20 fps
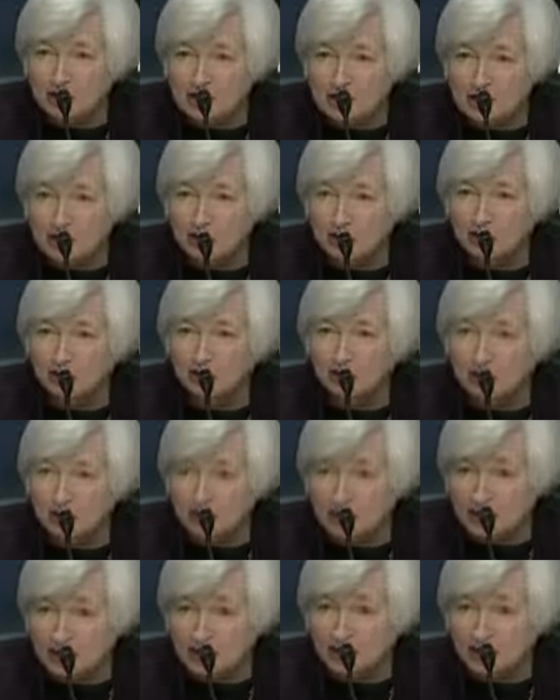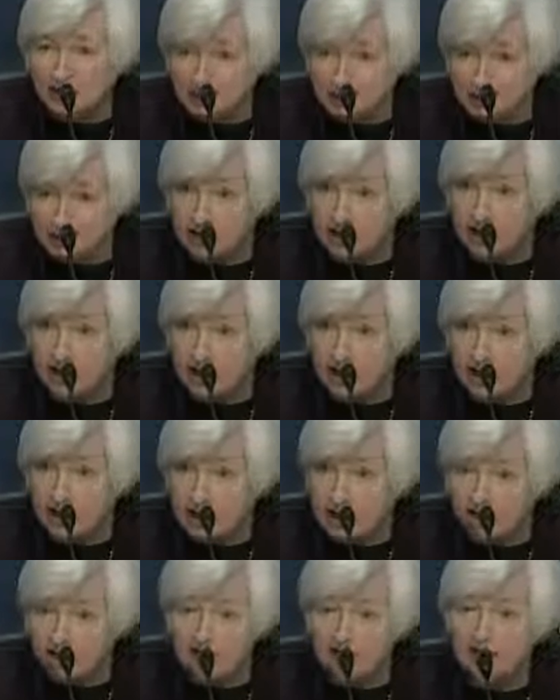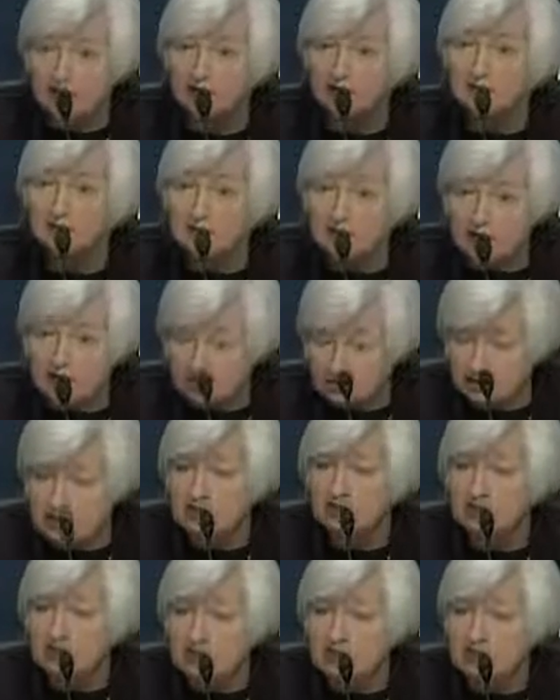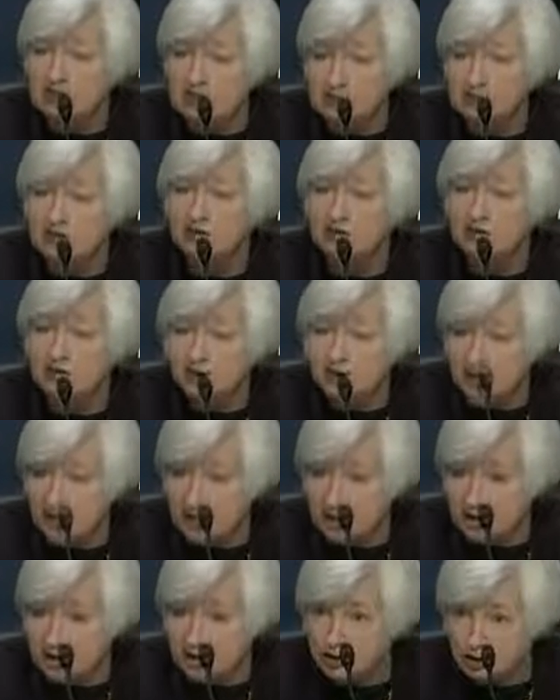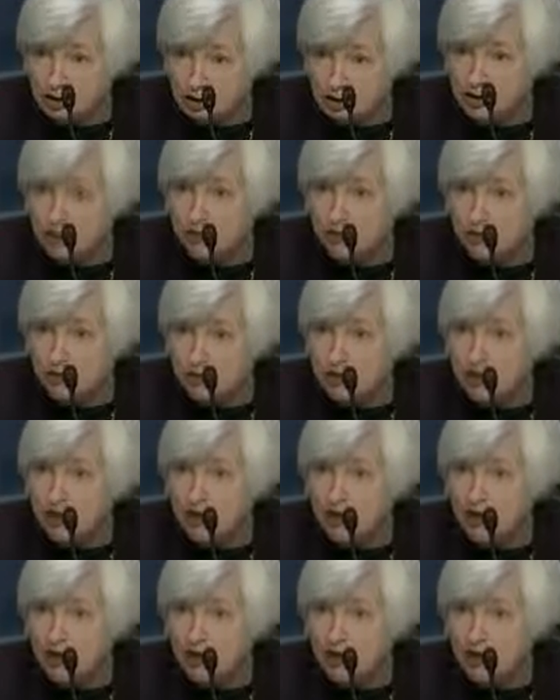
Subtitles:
get clear evidence on that. To the extent that that's true,